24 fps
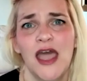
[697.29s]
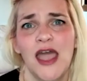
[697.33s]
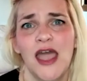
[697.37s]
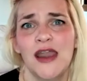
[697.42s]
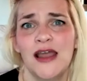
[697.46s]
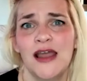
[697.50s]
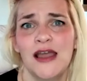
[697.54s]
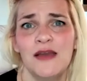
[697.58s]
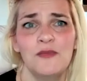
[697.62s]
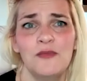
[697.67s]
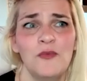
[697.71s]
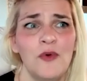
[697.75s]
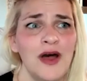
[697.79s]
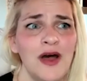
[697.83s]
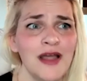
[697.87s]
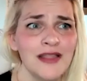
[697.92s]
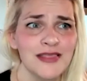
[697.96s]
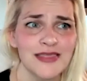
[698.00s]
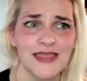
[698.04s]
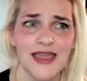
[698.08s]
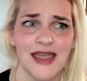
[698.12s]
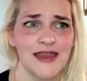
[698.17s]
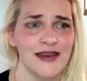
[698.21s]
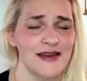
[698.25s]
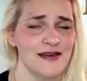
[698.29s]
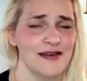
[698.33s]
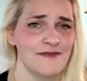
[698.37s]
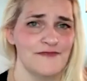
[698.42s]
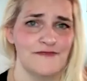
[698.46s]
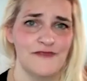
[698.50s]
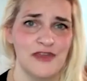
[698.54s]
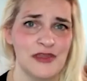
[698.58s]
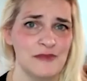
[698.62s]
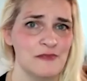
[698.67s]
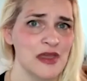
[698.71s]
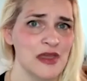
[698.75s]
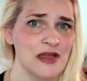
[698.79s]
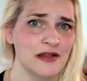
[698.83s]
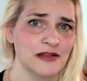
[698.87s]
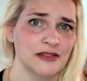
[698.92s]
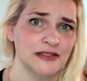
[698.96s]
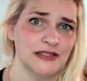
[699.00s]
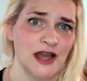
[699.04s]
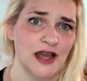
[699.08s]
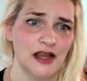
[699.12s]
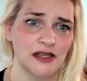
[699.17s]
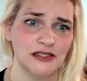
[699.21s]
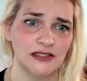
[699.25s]
And I want that in a female
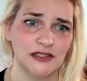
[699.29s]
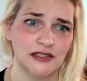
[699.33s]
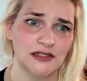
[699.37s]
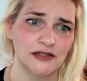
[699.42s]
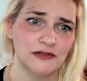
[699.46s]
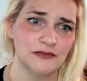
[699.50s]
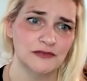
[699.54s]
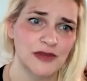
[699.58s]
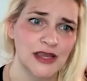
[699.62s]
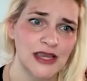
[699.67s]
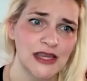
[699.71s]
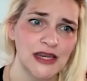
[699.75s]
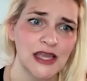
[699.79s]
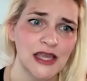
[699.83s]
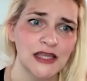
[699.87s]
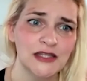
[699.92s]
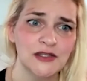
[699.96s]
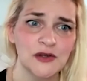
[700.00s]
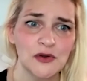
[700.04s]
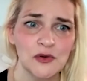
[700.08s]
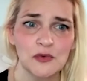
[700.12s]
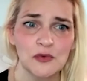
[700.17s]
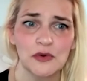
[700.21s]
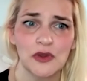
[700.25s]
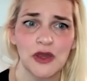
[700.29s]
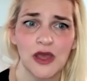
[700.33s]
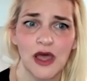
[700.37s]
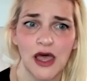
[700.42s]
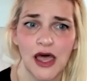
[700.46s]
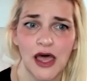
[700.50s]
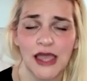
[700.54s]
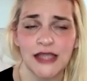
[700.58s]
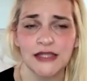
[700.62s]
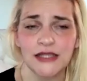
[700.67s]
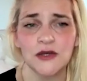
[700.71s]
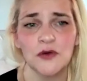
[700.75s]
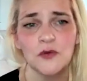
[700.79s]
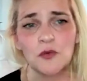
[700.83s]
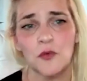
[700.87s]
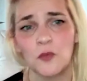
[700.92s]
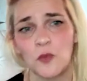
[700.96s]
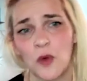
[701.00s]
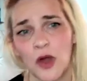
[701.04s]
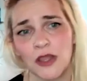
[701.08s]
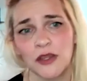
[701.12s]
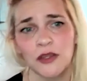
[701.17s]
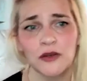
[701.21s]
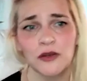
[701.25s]
doctor, right? Yes. I don't, I don't
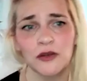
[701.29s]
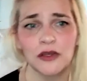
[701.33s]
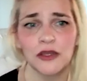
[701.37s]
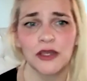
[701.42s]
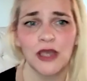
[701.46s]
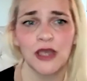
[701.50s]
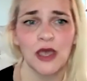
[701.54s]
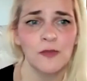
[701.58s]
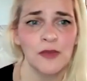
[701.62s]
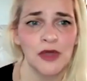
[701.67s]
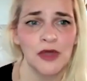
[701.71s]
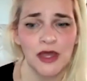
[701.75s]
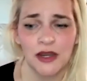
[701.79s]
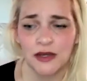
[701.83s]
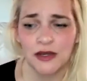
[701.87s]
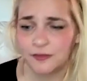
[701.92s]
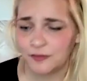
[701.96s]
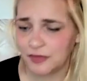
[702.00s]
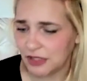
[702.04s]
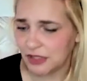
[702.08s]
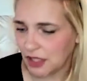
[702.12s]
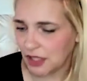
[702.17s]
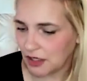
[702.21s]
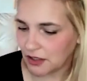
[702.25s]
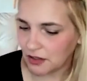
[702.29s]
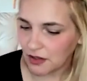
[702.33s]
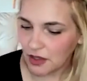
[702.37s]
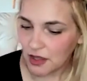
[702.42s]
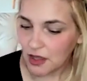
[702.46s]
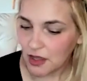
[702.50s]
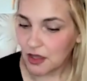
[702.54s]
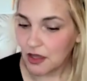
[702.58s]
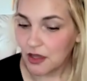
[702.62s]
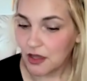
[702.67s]
want you to come on and be like,